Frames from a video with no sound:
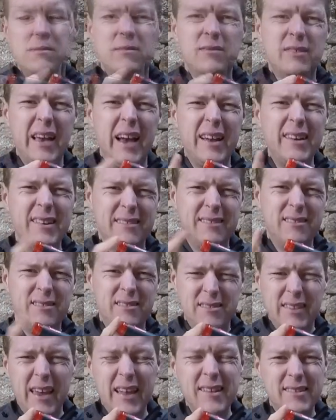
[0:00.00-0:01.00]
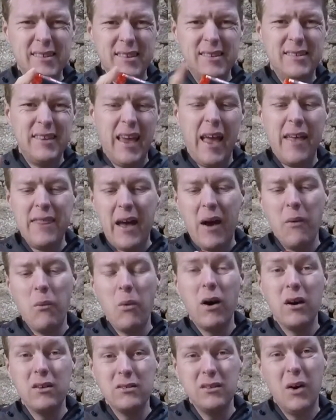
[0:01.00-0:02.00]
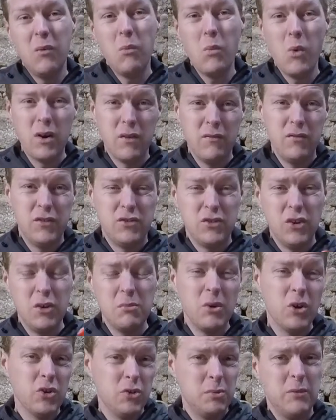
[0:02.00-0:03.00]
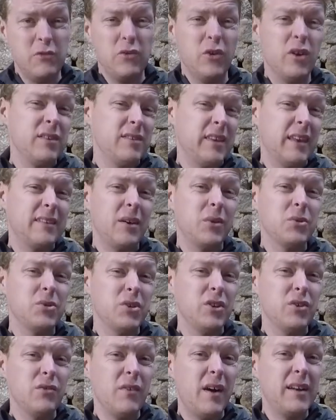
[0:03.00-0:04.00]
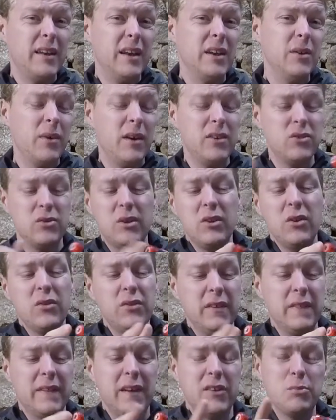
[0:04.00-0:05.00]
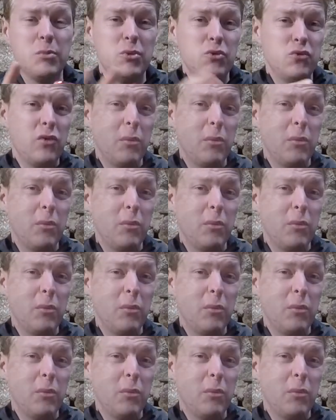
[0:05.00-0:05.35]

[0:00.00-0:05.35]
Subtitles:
Can tend to set that one on one of the 2 modes before you set out on your ride anyway, so I don't think that's much of a